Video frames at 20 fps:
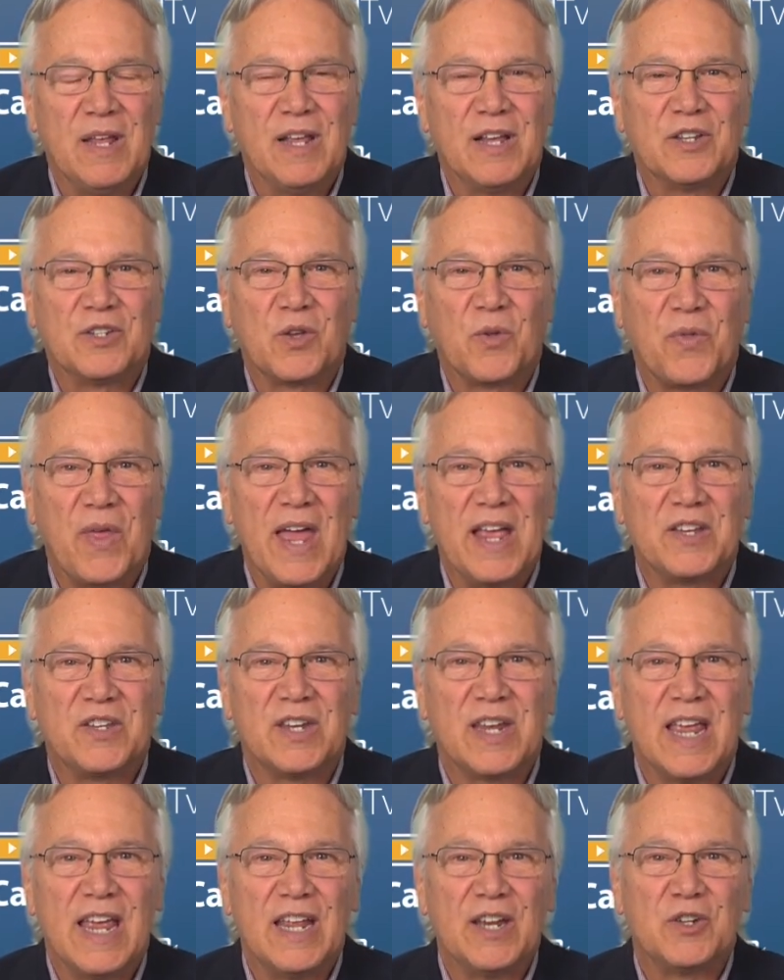So thanks
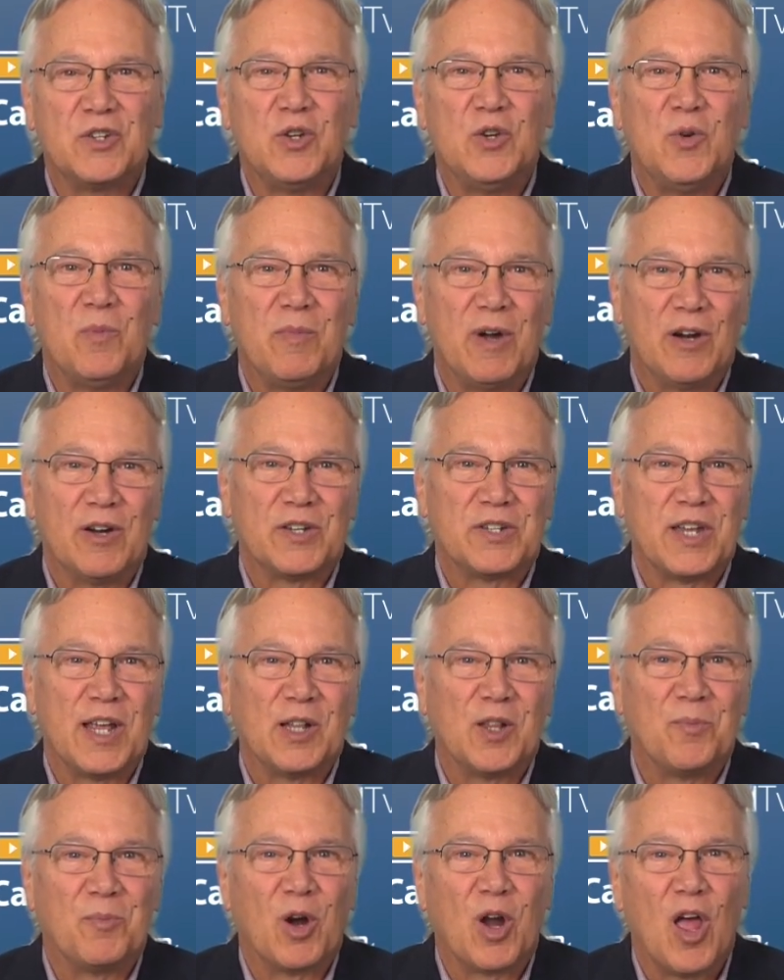again to
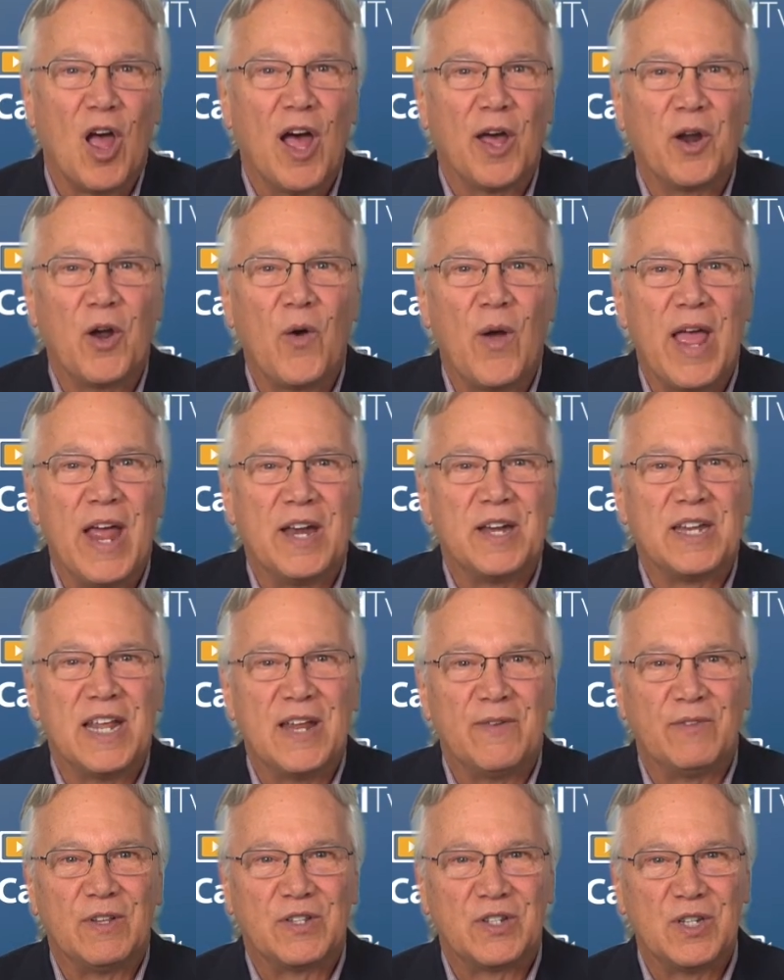Marisela Mercado and
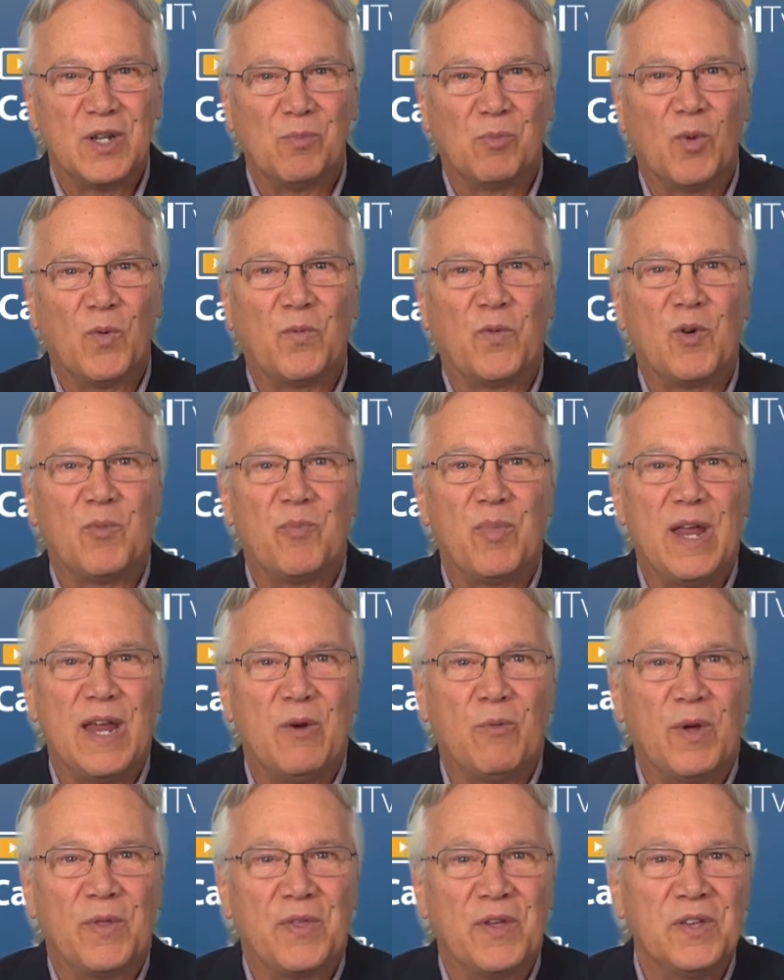David Simbel for being
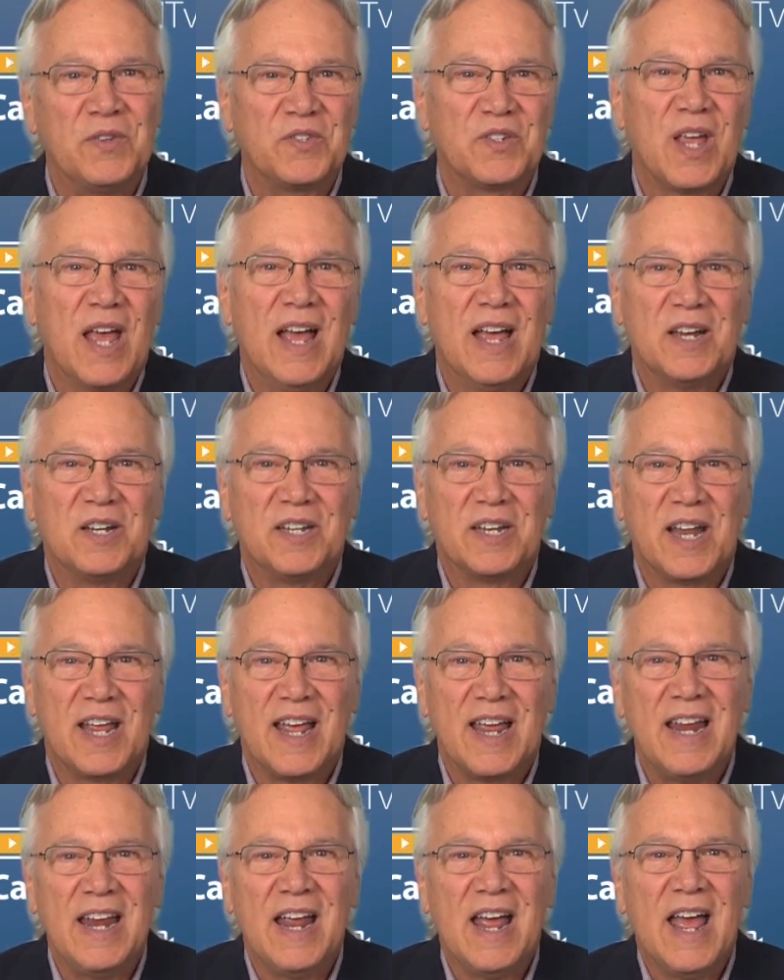with us
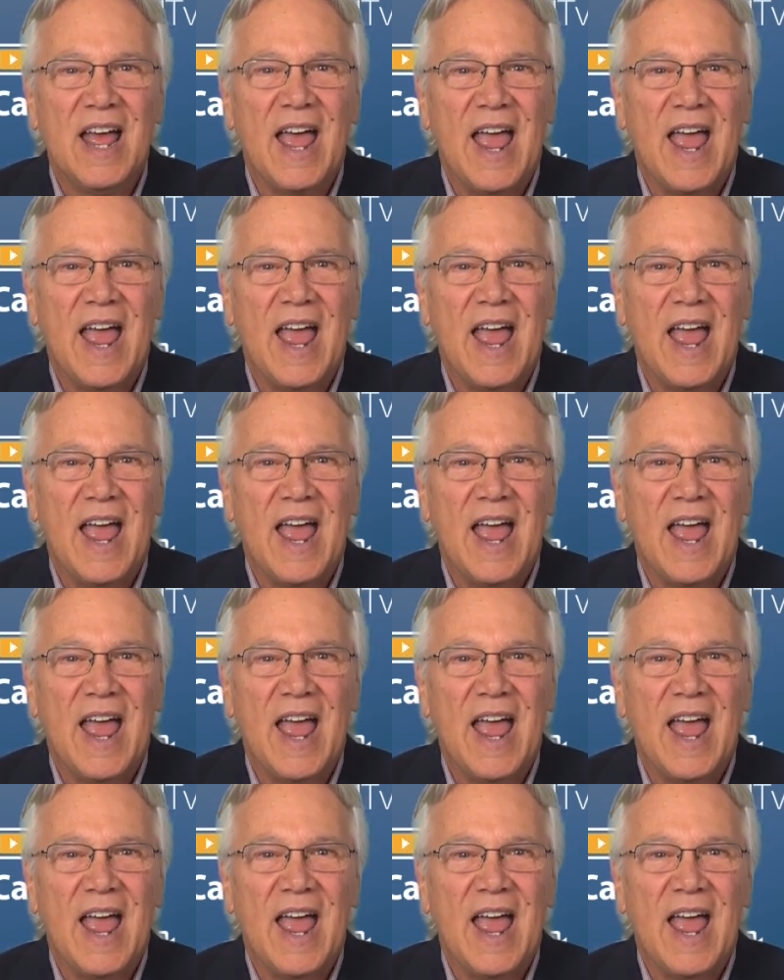today.